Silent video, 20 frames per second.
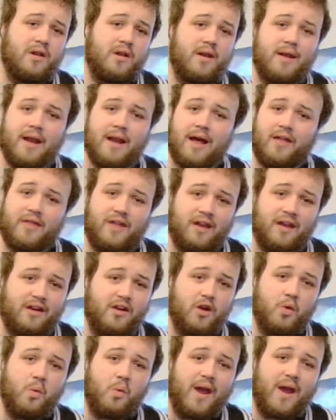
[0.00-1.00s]
nothing,
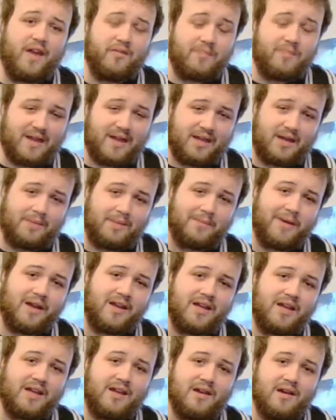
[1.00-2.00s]
no way of making
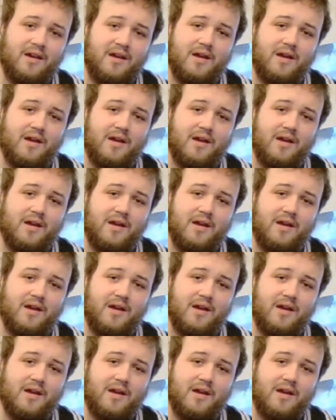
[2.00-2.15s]
money.